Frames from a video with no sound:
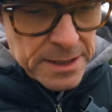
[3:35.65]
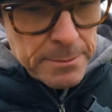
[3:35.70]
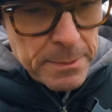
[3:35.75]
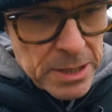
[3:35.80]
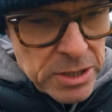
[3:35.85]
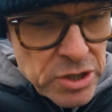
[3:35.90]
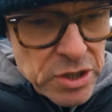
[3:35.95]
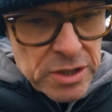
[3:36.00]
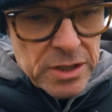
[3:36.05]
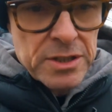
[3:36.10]
I
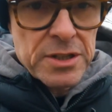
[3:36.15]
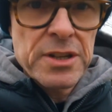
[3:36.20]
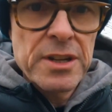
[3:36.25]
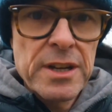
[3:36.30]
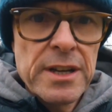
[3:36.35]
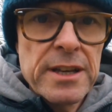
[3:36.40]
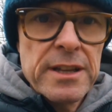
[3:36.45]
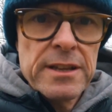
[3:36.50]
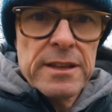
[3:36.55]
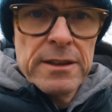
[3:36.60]
mentioned,
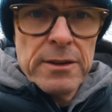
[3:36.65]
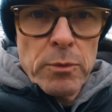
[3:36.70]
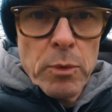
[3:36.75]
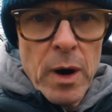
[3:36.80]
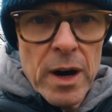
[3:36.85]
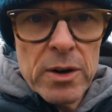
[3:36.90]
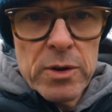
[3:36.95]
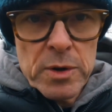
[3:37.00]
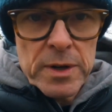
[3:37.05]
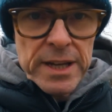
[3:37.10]
the
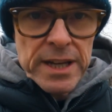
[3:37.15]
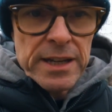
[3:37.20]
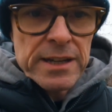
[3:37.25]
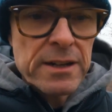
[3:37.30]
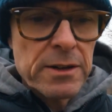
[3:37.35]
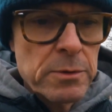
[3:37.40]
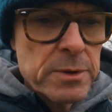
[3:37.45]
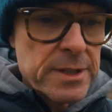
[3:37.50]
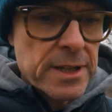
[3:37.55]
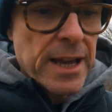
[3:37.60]
Wahoo
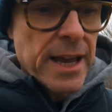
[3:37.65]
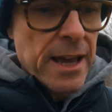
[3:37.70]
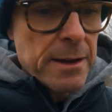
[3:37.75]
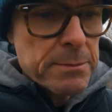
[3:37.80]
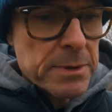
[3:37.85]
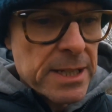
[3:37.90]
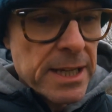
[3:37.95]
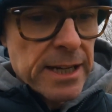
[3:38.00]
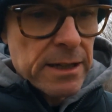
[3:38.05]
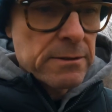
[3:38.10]
kicker was a
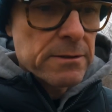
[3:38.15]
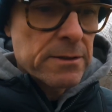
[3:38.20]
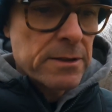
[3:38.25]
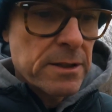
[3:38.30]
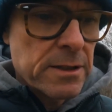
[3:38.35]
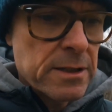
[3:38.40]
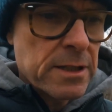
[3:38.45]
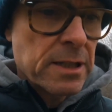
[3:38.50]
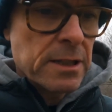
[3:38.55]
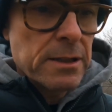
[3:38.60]

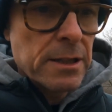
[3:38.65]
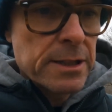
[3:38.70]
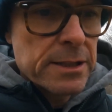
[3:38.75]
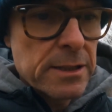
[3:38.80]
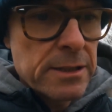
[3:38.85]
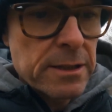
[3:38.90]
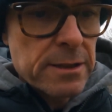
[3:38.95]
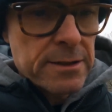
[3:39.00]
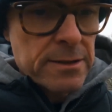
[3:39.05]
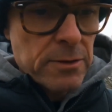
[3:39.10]
hand-me-down to
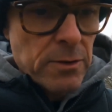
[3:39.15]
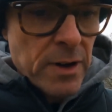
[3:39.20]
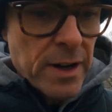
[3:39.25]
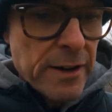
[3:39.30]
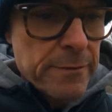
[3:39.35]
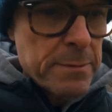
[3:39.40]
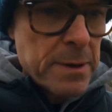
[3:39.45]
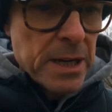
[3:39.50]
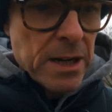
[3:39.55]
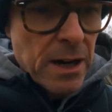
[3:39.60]
Linda, so
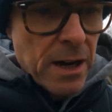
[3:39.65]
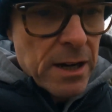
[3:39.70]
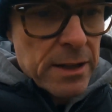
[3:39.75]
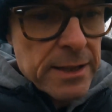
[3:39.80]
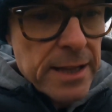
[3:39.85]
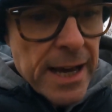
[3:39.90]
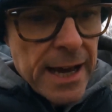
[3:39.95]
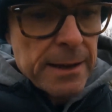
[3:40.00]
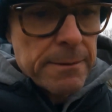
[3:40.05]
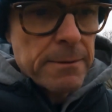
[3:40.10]
I've been
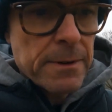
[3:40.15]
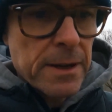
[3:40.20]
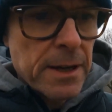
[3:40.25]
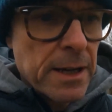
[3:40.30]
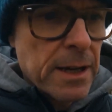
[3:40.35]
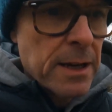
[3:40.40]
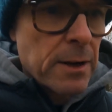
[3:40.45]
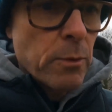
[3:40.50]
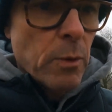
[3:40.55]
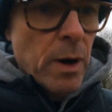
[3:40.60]
on that
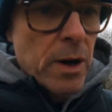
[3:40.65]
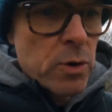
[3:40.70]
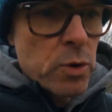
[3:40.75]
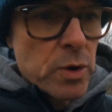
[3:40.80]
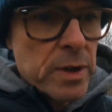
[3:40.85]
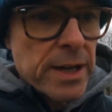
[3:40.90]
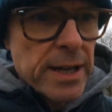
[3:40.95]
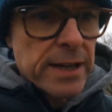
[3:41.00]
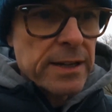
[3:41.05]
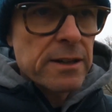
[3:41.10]
Wahoo
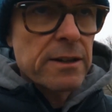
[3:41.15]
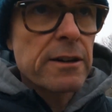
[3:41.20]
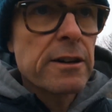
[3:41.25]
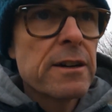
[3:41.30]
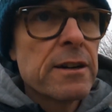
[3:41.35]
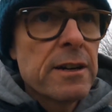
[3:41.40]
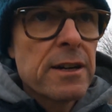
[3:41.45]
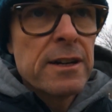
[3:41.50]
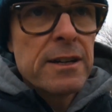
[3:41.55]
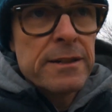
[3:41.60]
kicker
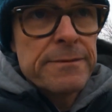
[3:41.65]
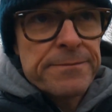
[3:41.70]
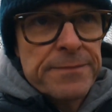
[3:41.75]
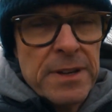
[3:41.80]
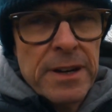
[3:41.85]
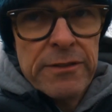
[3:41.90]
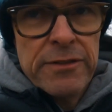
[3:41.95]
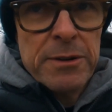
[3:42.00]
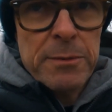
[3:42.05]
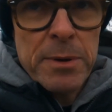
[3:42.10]

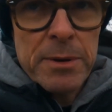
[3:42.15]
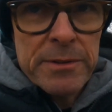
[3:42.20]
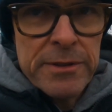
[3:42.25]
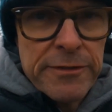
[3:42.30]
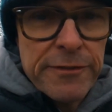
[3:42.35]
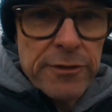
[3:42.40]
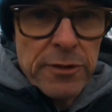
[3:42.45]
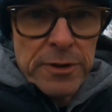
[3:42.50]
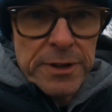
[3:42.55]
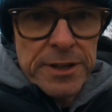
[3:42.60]
for probably
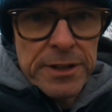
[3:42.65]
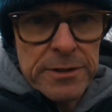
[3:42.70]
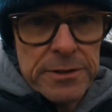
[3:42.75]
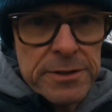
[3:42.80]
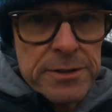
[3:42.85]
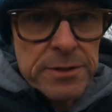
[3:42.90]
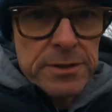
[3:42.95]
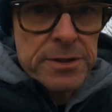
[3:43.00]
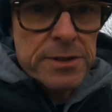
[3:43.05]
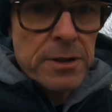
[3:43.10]
4
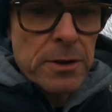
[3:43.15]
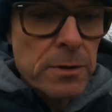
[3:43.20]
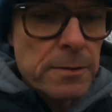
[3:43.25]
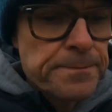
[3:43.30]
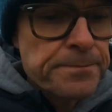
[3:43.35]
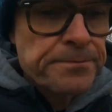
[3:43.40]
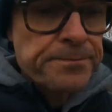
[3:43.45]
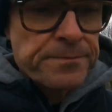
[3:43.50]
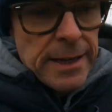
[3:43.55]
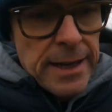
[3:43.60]
years or so.
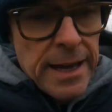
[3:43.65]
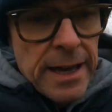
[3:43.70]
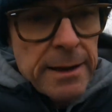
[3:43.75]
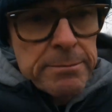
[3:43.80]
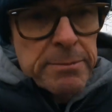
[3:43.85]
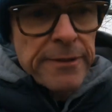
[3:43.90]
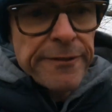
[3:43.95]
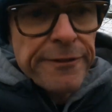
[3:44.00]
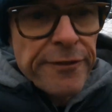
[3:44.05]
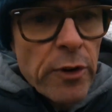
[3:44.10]

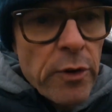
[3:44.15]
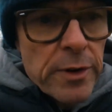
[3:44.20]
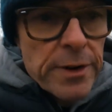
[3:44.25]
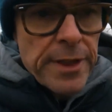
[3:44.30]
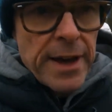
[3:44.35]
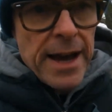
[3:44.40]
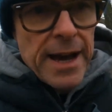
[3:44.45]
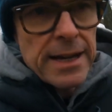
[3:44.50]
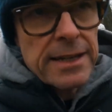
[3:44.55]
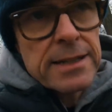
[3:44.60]
And before
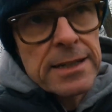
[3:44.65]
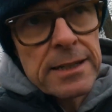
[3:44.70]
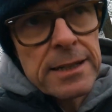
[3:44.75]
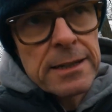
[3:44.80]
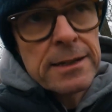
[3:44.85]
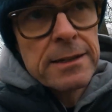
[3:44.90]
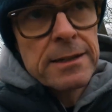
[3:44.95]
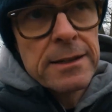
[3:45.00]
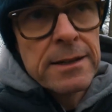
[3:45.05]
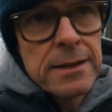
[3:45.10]
that,
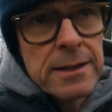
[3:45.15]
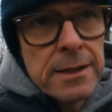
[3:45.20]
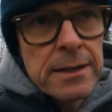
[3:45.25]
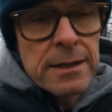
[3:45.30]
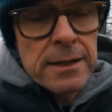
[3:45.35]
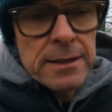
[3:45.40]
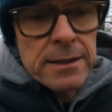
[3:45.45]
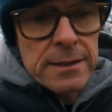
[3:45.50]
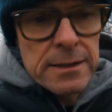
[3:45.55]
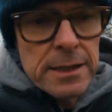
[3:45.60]

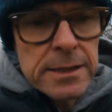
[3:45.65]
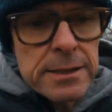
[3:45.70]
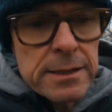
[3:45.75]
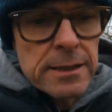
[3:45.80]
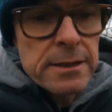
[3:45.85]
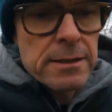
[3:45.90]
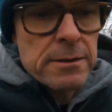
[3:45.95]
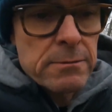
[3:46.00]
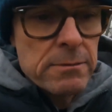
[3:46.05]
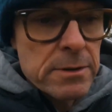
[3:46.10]

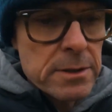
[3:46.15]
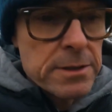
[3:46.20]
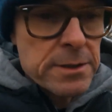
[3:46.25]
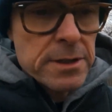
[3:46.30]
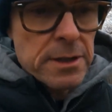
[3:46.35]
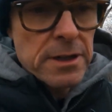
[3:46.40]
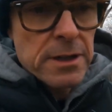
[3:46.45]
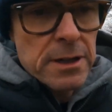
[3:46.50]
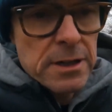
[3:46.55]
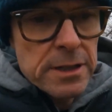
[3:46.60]
Linda was
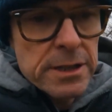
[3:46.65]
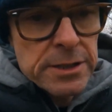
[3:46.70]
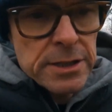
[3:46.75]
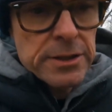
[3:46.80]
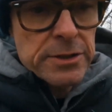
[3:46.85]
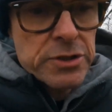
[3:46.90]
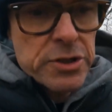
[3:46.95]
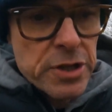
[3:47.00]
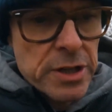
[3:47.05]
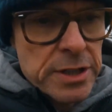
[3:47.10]
on
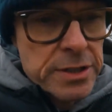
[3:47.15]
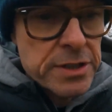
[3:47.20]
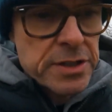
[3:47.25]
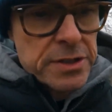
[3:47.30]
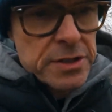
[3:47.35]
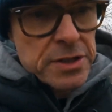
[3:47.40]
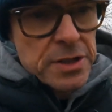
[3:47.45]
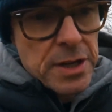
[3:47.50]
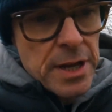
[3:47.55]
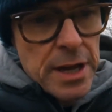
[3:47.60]

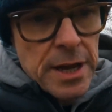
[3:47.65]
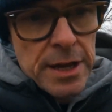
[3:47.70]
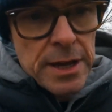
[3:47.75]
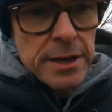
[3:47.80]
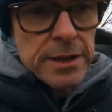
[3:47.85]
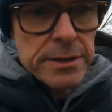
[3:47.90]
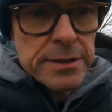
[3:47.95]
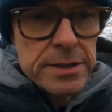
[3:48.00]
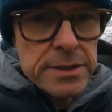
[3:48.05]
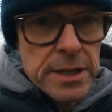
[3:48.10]
just
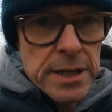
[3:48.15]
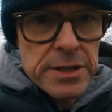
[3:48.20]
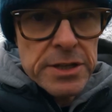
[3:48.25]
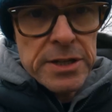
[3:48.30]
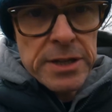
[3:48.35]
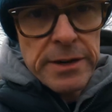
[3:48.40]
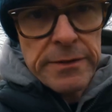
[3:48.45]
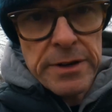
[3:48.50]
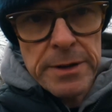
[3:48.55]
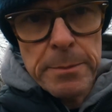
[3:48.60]
a
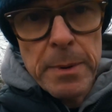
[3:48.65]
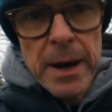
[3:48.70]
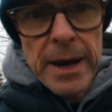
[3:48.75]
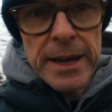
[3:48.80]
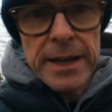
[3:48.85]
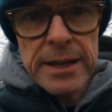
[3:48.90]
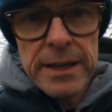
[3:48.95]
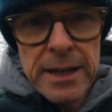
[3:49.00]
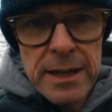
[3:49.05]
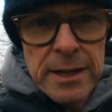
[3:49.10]
stationary
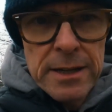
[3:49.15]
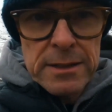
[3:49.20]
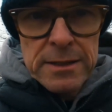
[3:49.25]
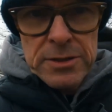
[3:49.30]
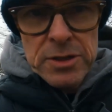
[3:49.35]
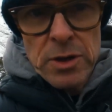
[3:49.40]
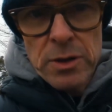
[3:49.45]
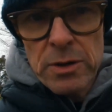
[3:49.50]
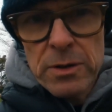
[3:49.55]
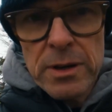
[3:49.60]
bike.
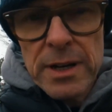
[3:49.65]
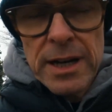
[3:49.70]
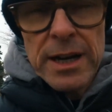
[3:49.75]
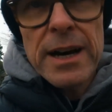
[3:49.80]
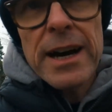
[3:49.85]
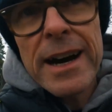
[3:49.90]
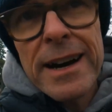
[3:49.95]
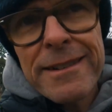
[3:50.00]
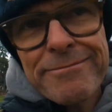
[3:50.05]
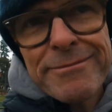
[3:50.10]
So,
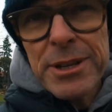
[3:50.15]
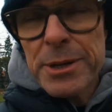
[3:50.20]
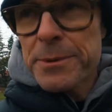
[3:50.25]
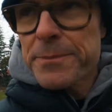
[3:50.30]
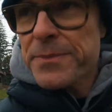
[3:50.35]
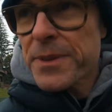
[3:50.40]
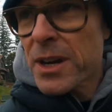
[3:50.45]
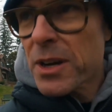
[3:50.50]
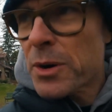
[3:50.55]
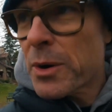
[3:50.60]

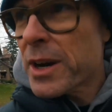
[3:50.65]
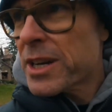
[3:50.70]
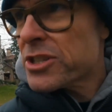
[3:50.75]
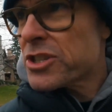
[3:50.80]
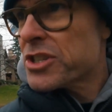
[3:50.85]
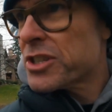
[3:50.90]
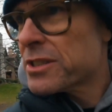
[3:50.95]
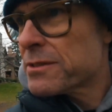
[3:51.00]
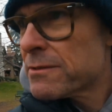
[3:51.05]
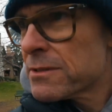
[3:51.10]
a
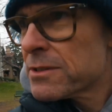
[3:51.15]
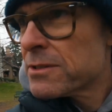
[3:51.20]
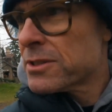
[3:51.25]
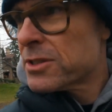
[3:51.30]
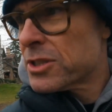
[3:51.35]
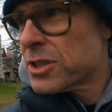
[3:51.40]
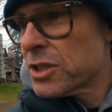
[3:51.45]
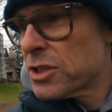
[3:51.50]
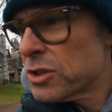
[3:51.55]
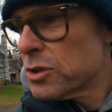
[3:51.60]
question
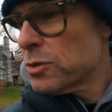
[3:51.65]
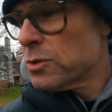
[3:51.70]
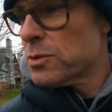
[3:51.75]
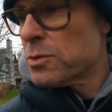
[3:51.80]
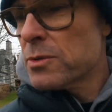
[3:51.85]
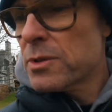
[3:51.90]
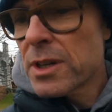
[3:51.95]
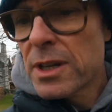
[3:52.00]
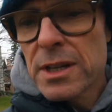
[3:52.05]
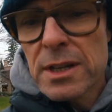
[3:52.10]
to
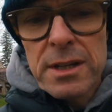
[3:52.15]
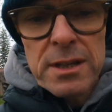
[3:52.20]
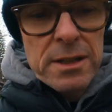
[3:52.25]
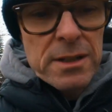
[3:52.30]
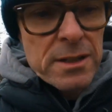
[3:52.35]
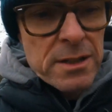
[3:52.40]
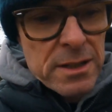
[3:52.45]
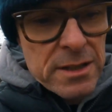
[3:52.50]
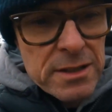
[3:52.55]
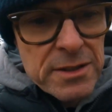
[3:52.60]
you
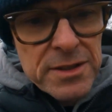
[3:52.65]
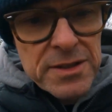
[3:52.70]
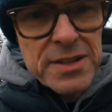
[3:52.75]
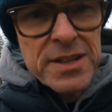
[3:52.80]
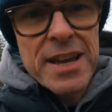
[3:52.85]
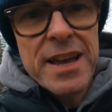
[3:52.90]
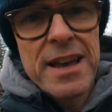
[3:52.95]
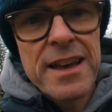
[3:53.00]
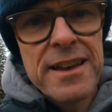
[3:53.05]
is,